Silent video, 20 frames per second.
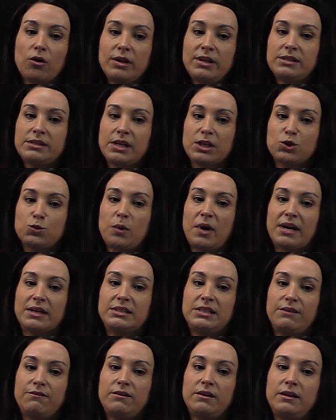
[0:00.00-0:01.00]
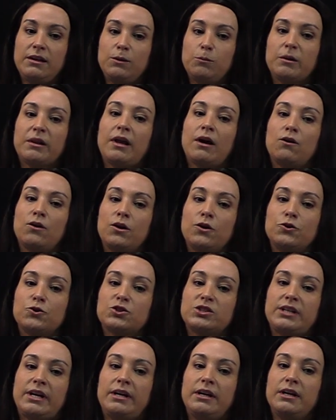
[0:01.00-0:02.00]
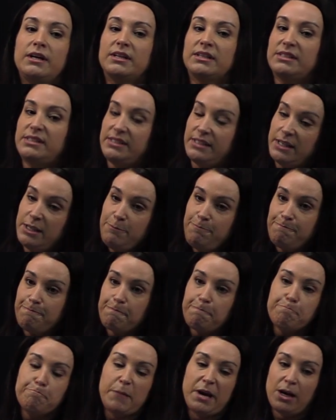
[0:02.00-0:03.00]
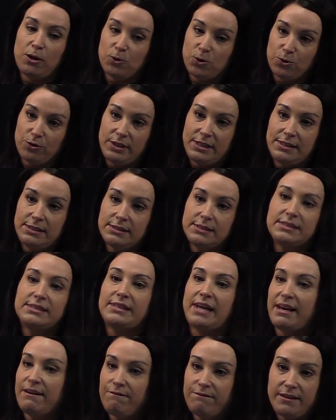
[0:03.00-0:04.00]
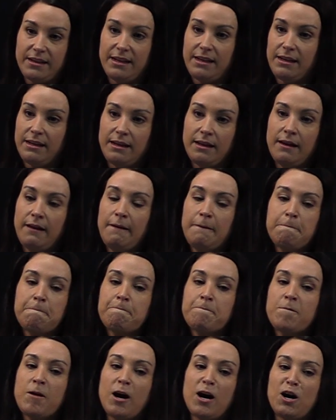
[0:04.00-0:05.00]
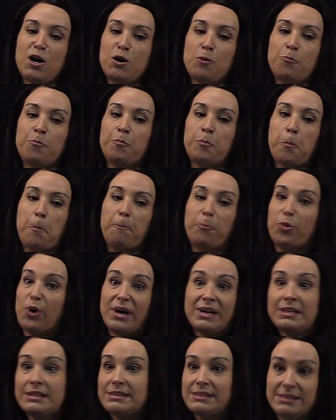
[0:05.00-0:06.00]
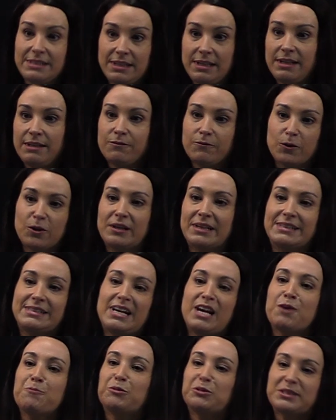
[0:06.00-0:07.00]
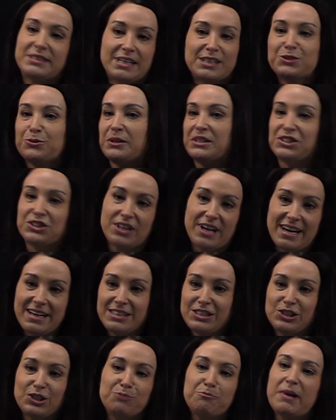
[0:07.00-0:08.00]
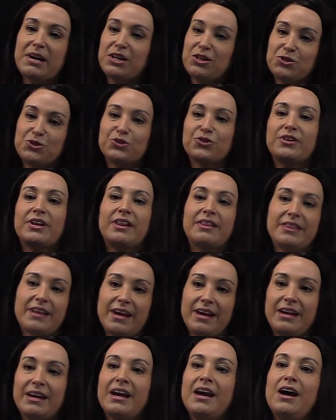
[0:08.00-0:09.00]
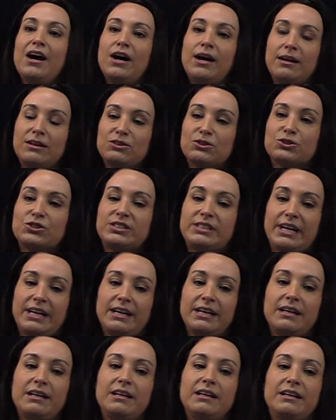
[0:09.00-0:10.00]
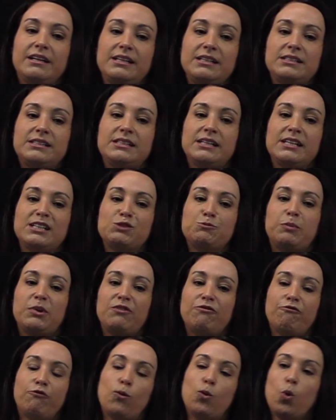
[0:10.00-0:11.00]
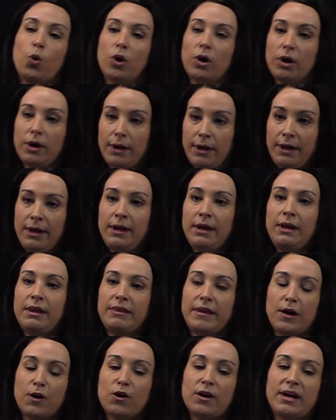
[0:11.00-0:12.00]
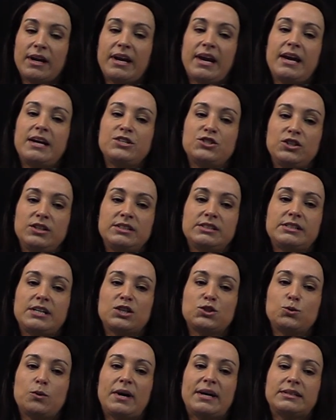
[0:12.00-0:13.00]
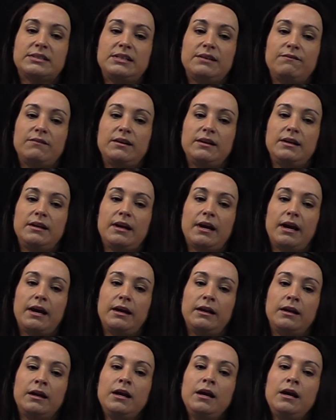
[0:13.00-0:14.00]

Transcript: sexual activity without understanding consent, boundaries, safety, pregnancy, for example, sexual education, making sure that they understand these things before they're engaging in sexual activity, and